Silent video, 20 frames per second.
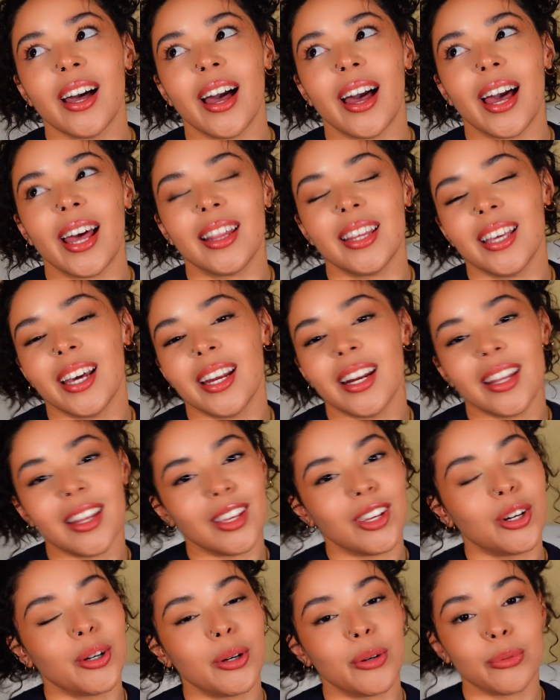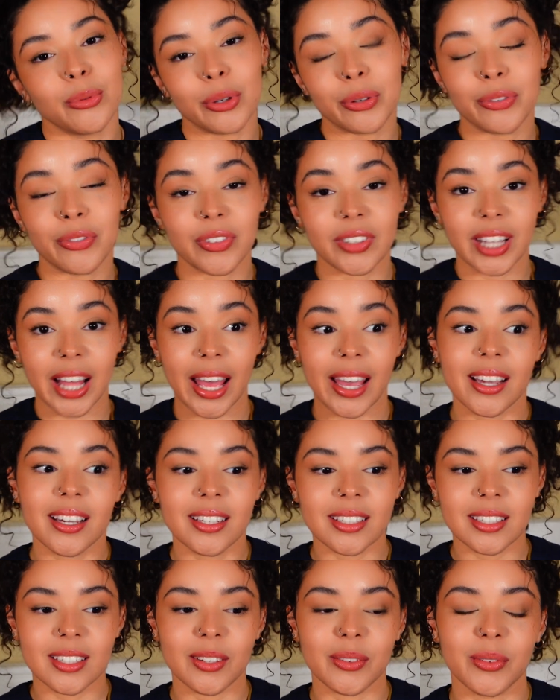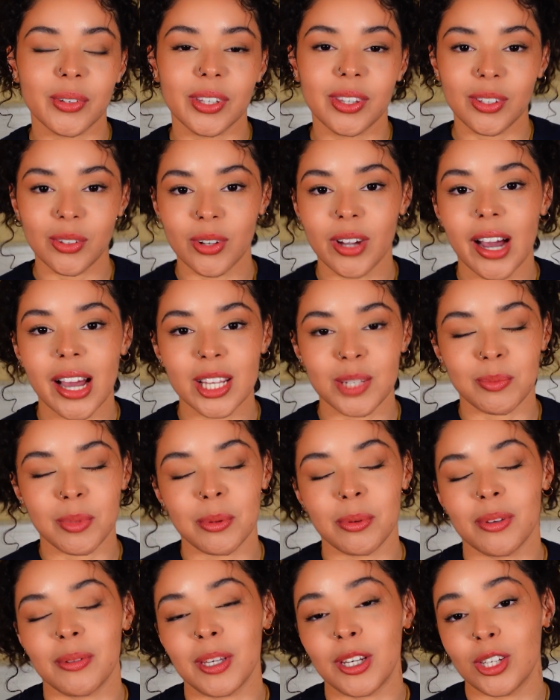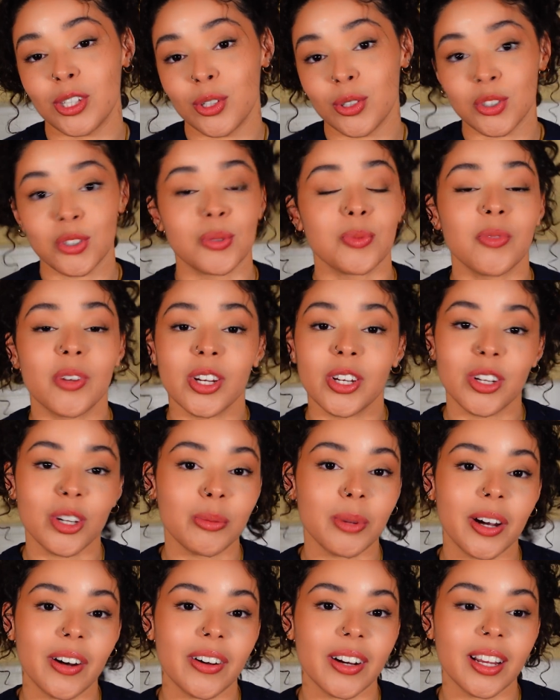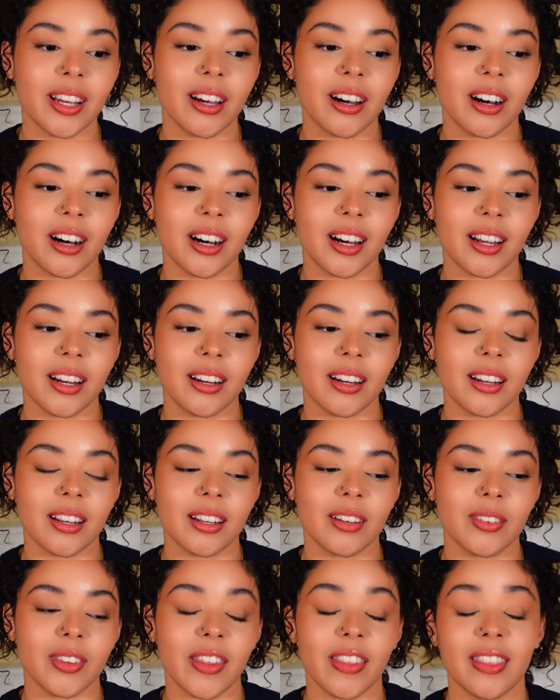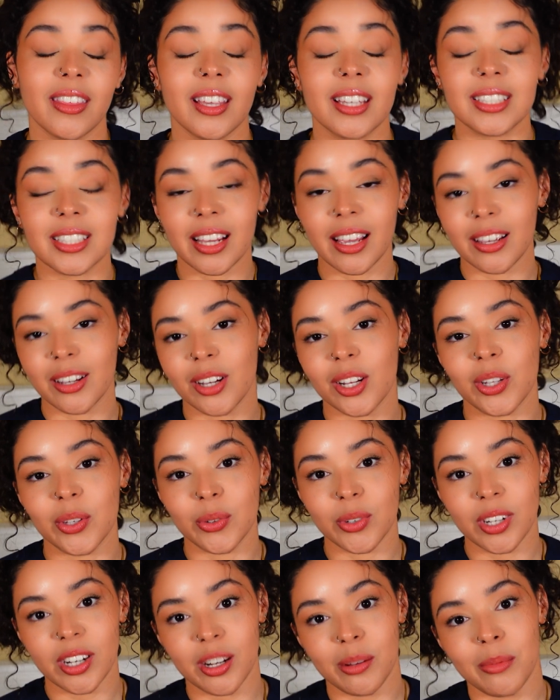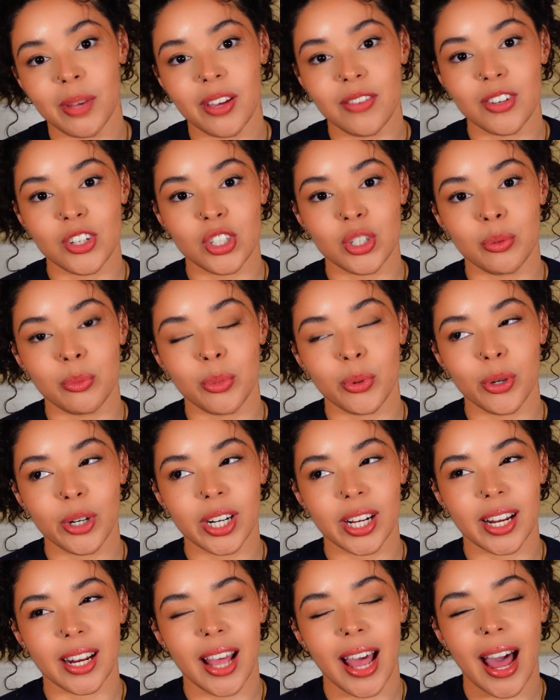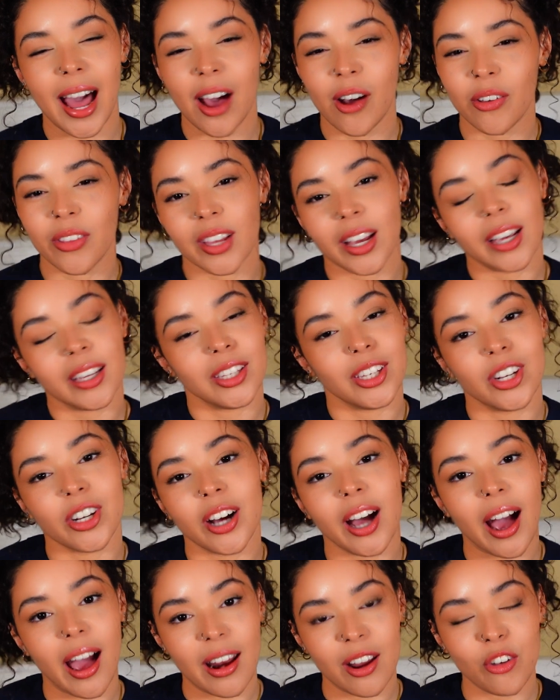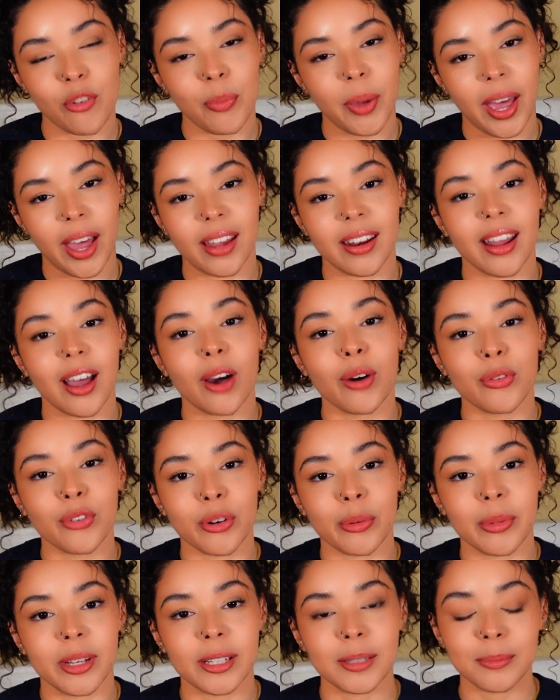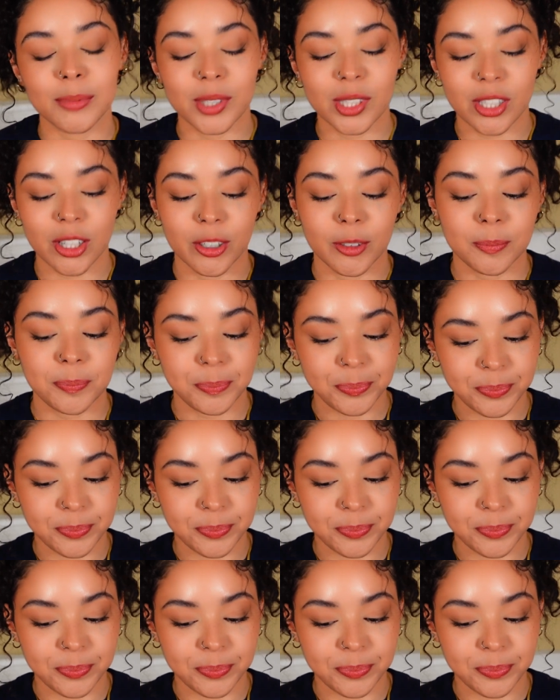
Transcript: at the end of the year, reflect with you guys, maybe make a YouTube video about it on the things I included in my vision board and how the year kind of panned out for me. So